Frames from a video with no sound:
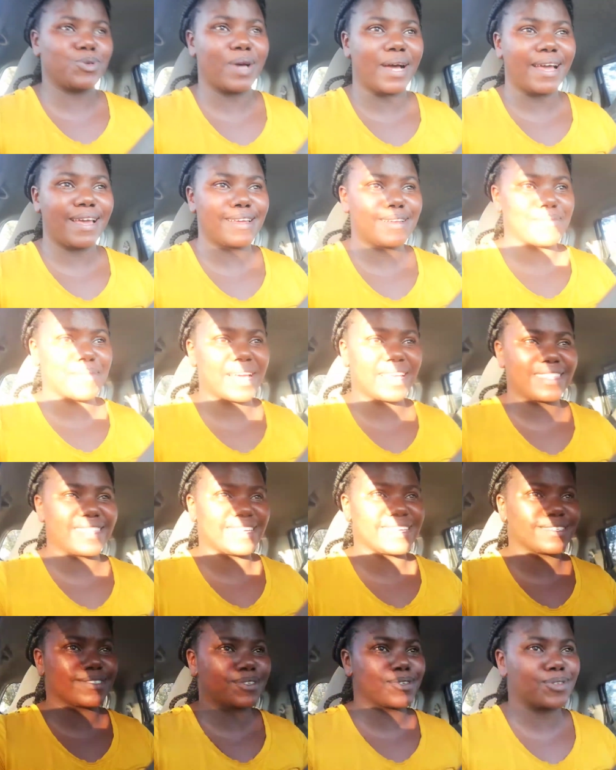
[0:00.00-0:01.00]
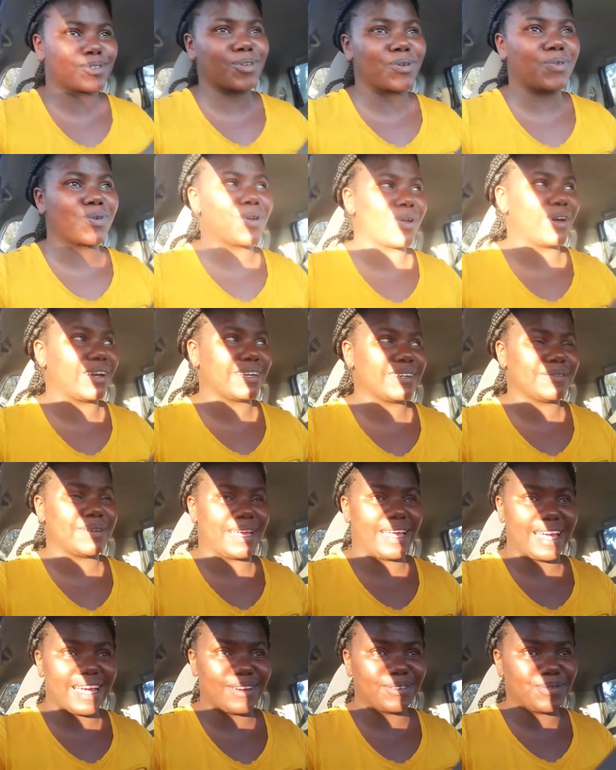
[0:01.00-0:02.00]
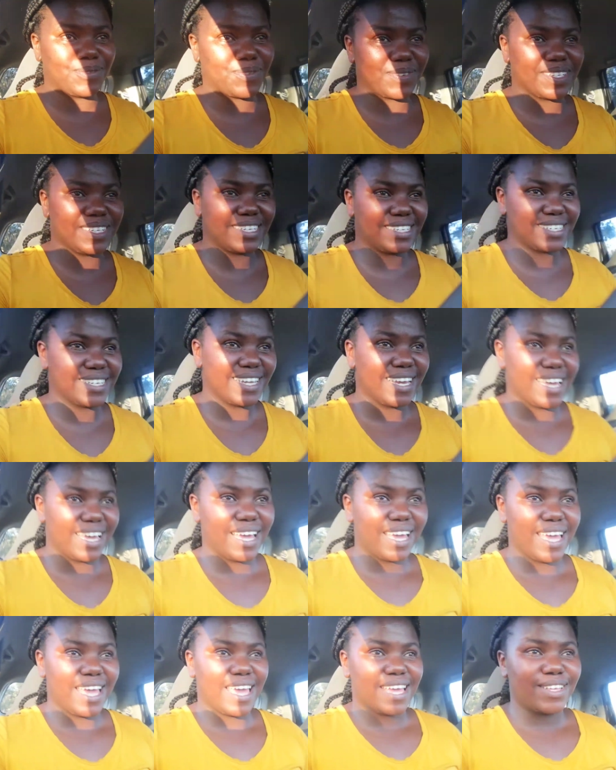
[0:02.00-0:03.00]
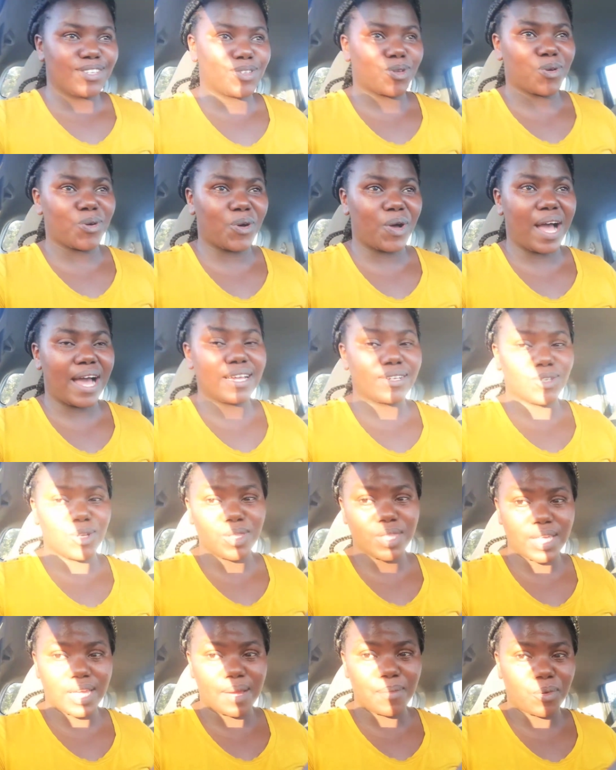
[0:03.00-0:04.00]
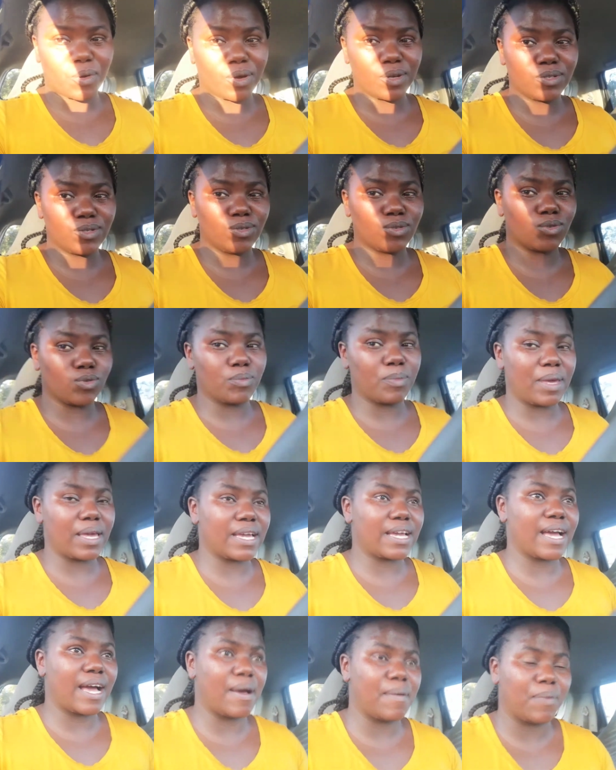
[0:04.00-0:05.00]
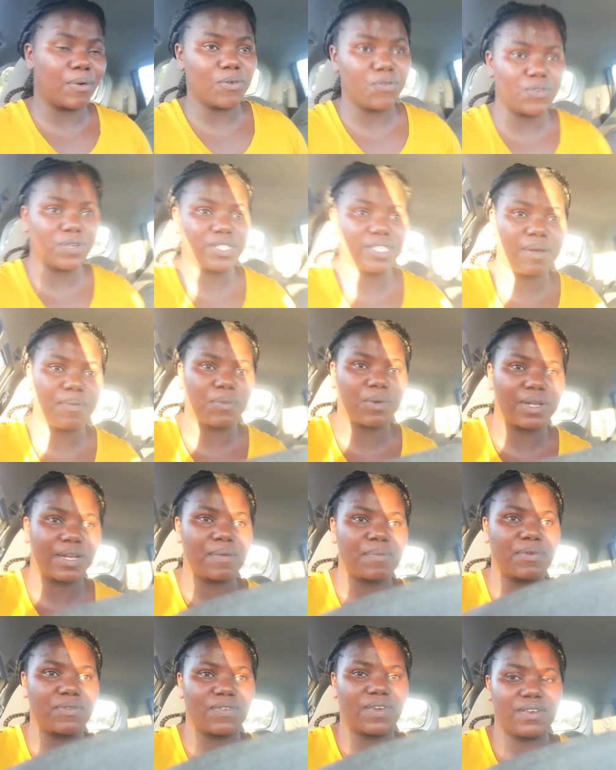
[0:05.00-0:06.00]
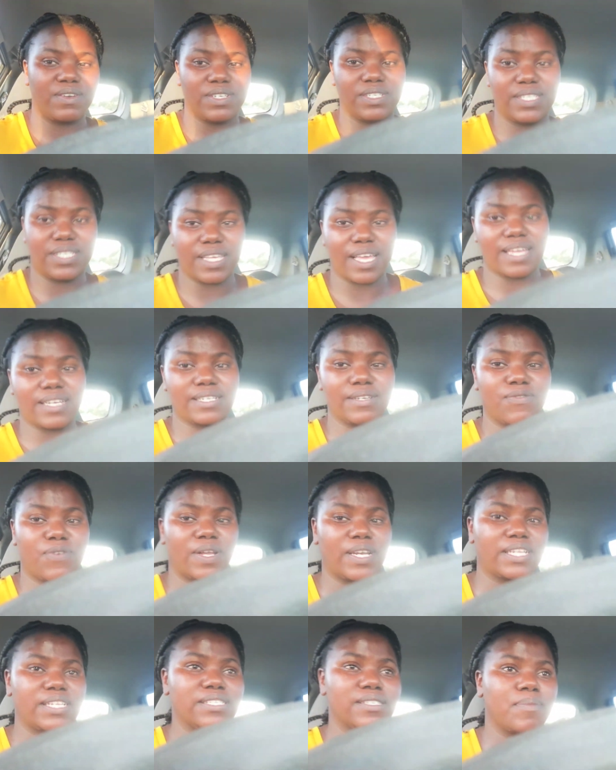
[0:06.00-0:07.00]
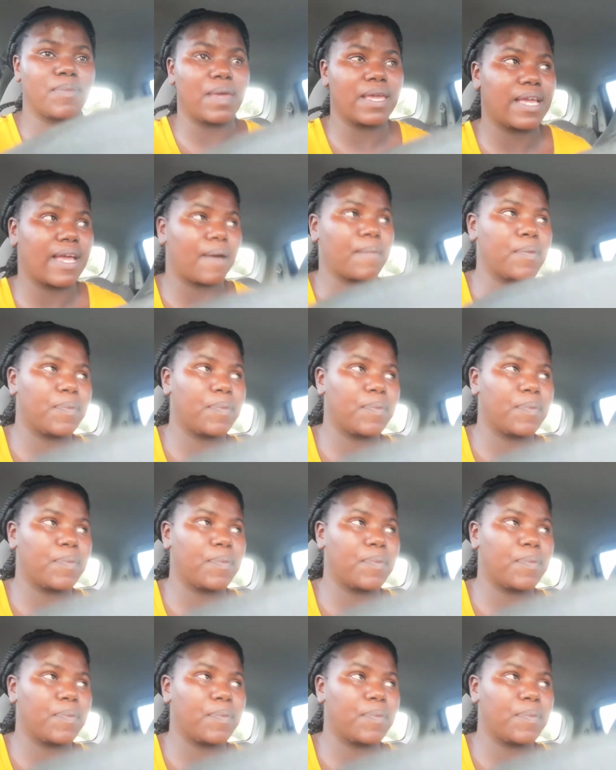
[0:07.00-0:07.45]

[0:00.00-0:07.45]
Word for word: to iron my things so long, my outfits, so I don't think I'm going to do makeup, of which I'm gonna be very sad if I need the makeup